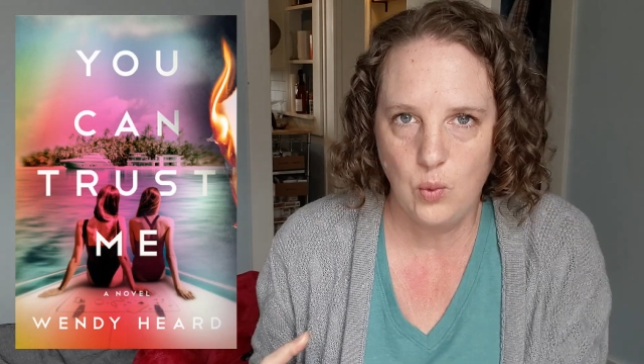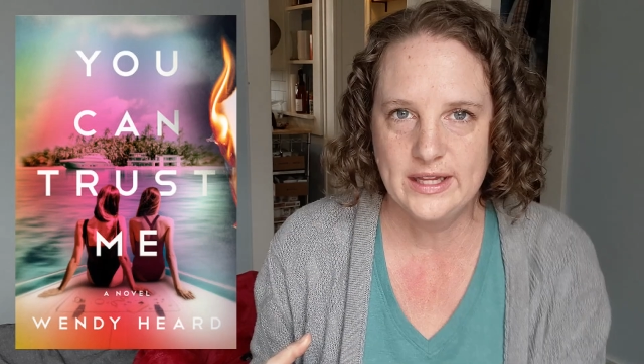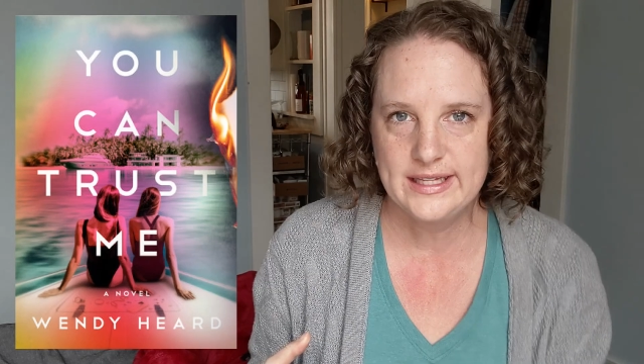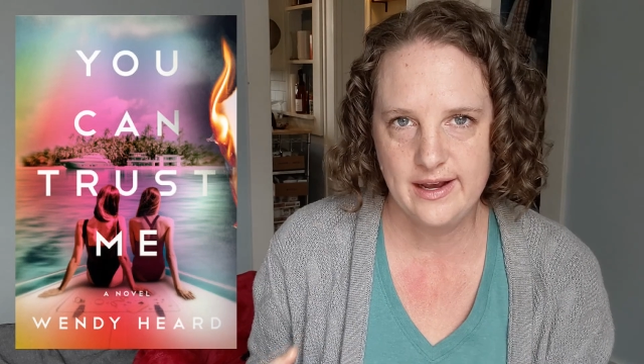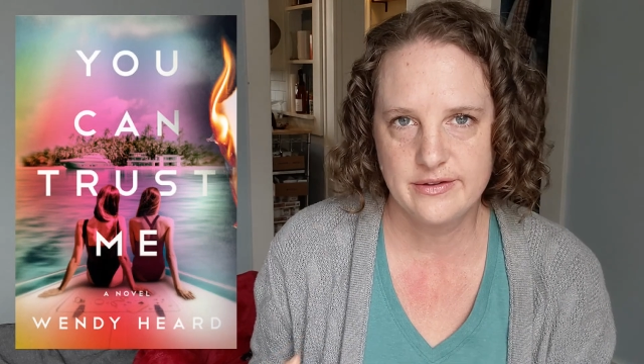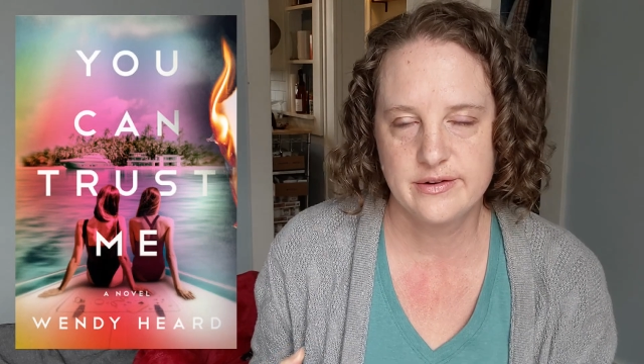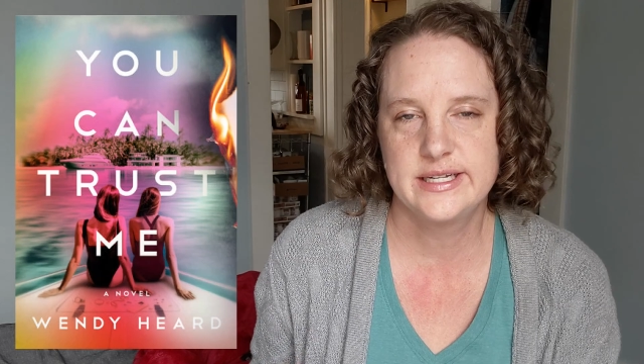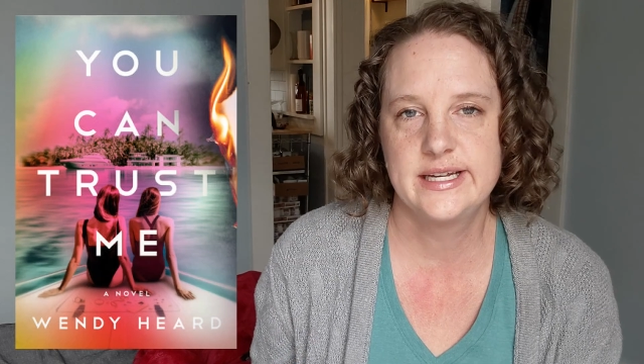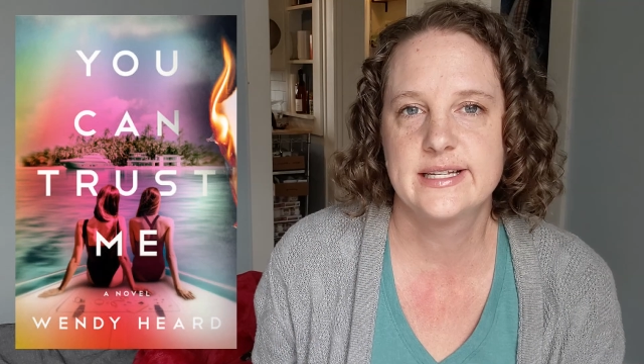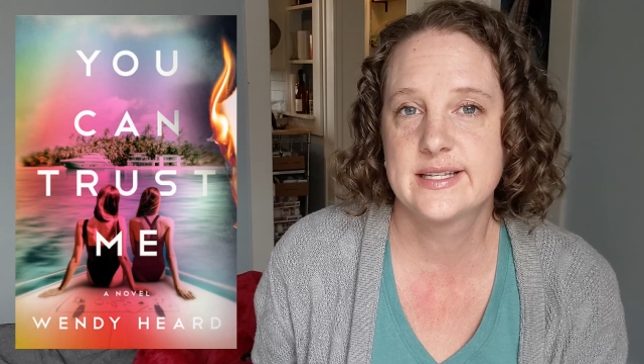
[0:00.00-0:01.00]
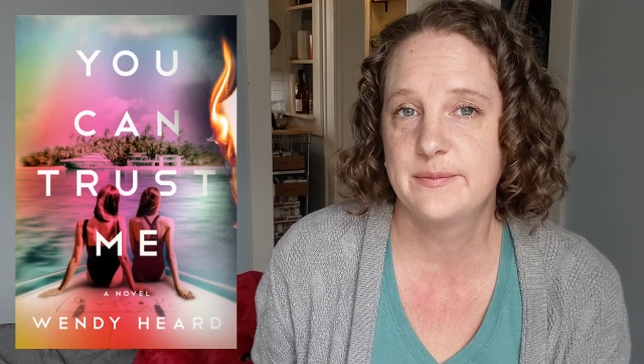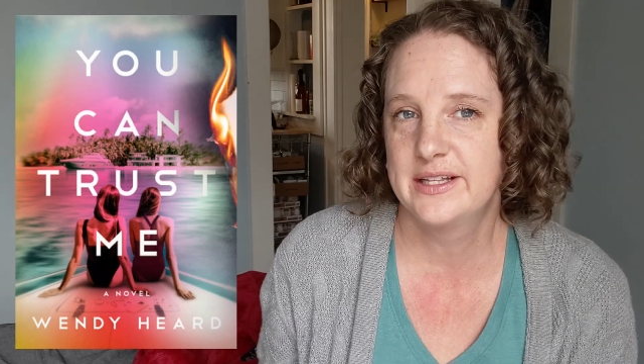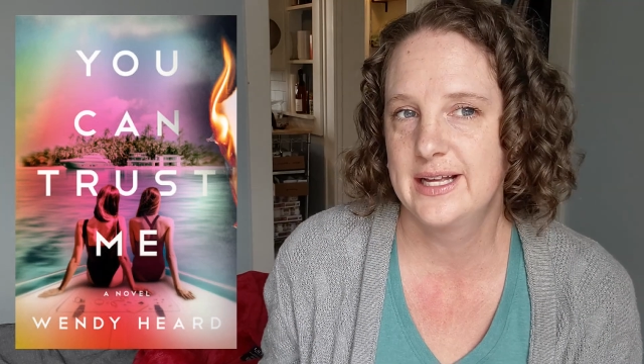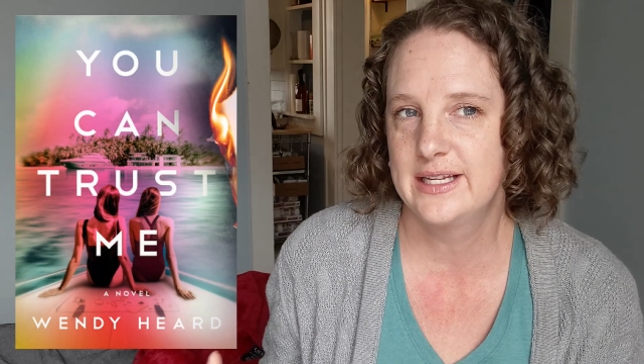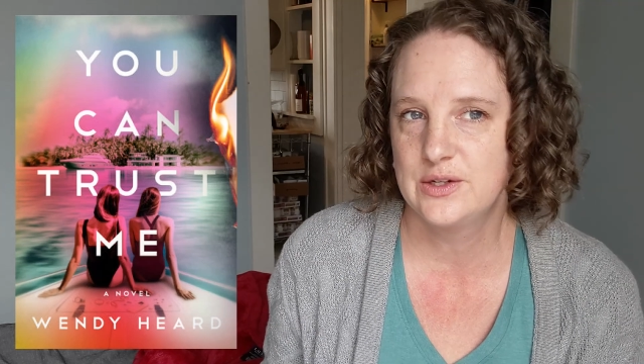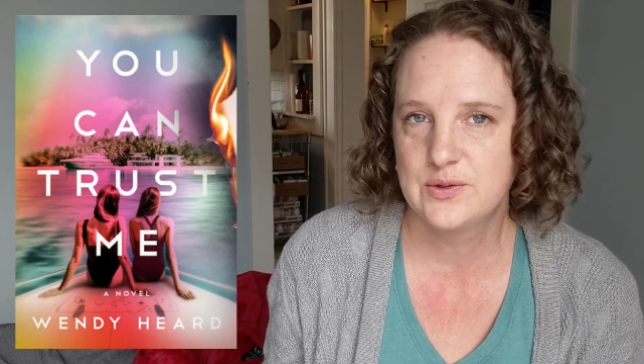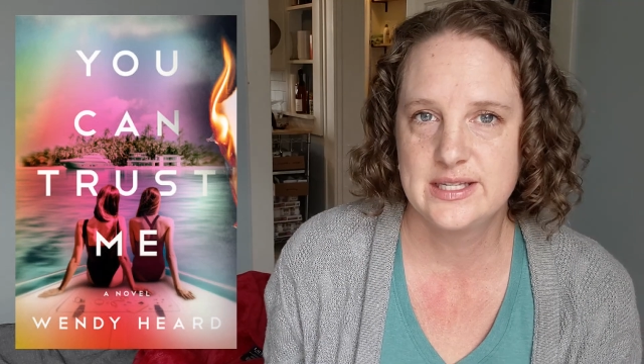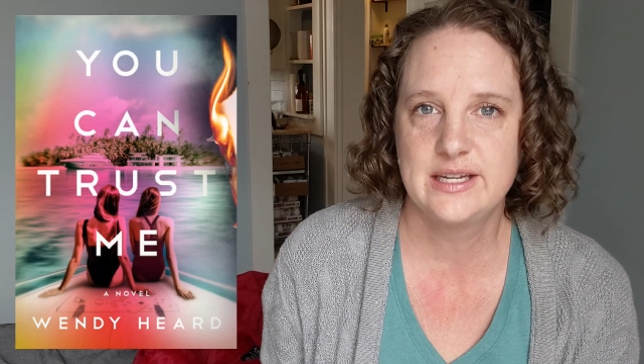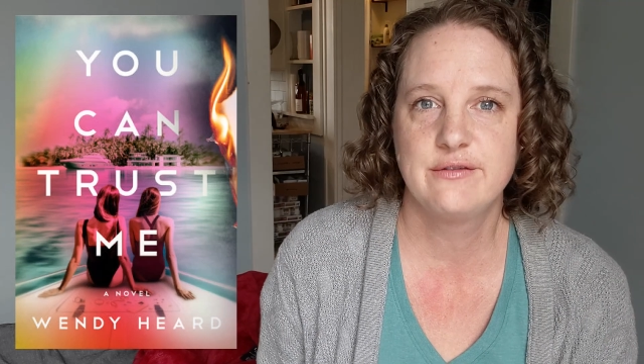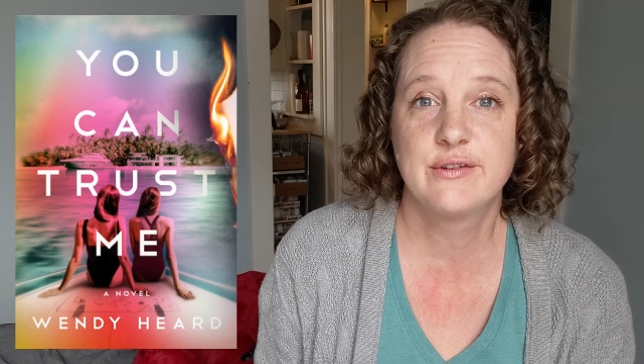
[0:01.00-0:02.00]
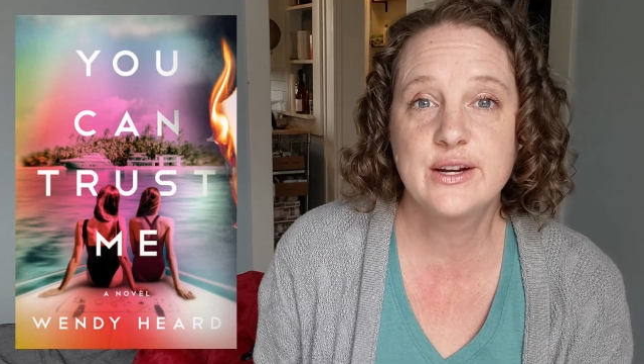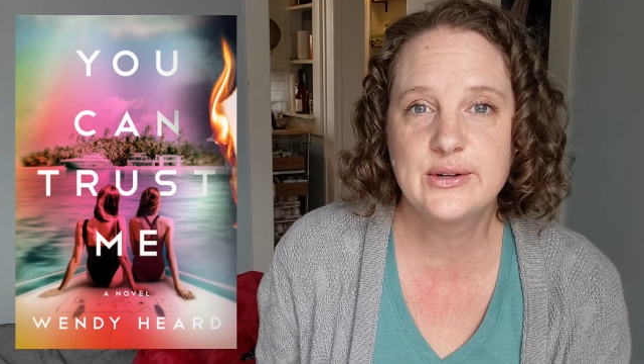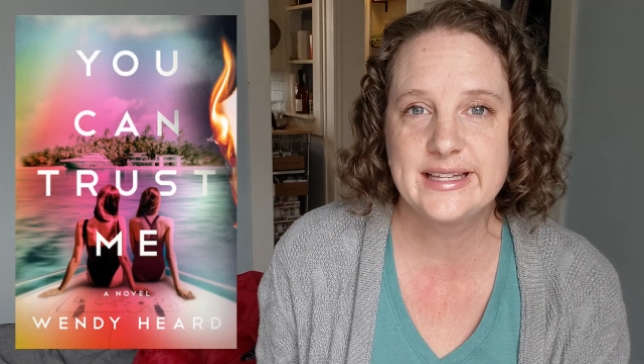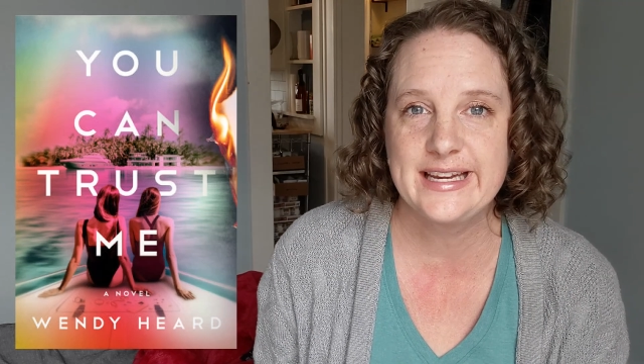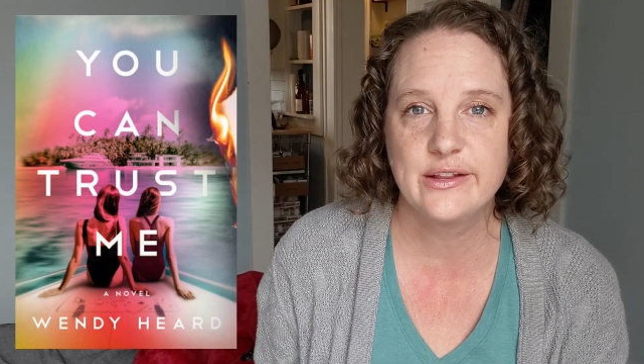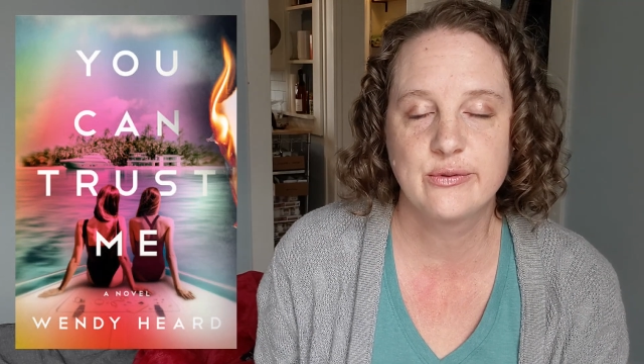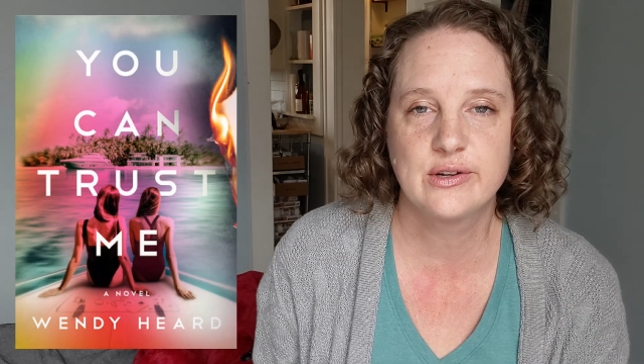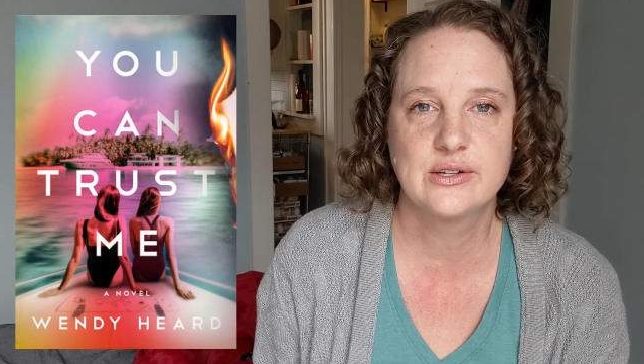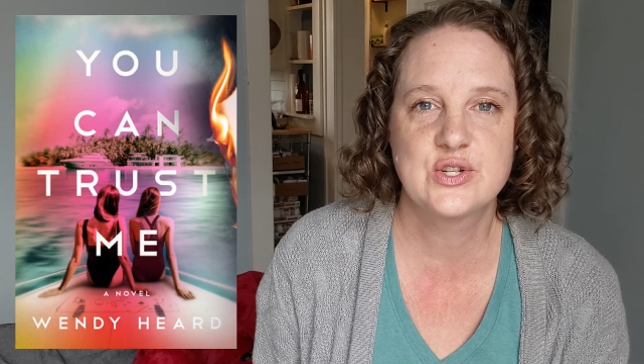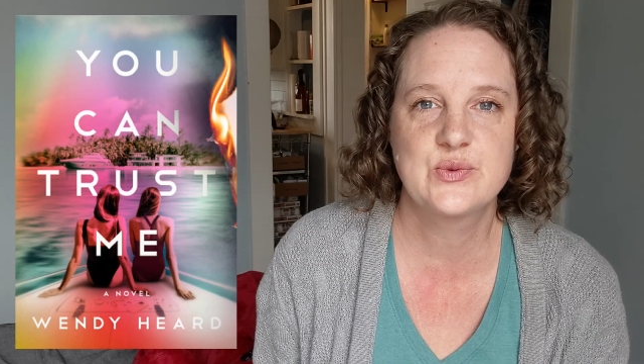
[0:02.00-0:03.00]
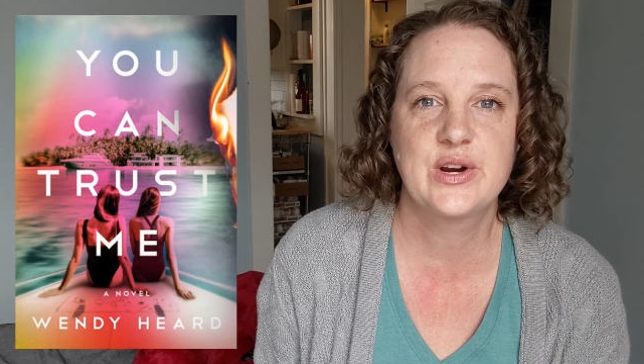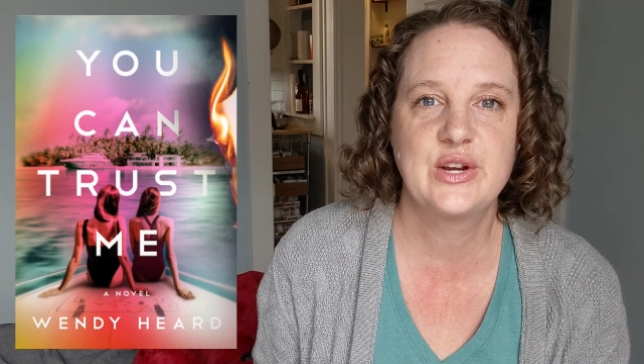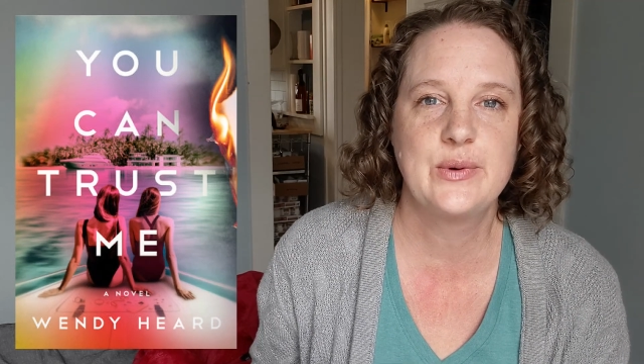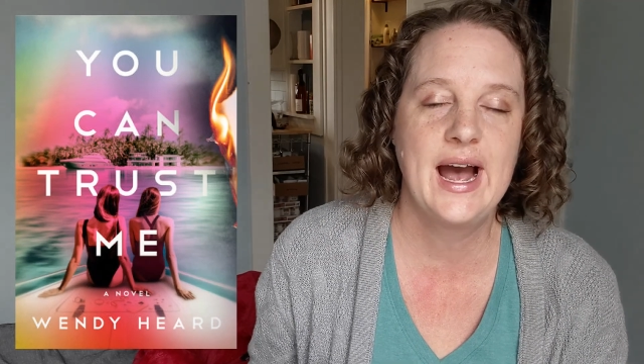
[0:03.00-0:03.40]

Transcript: What the author did is something that you see frequently in thrillers where you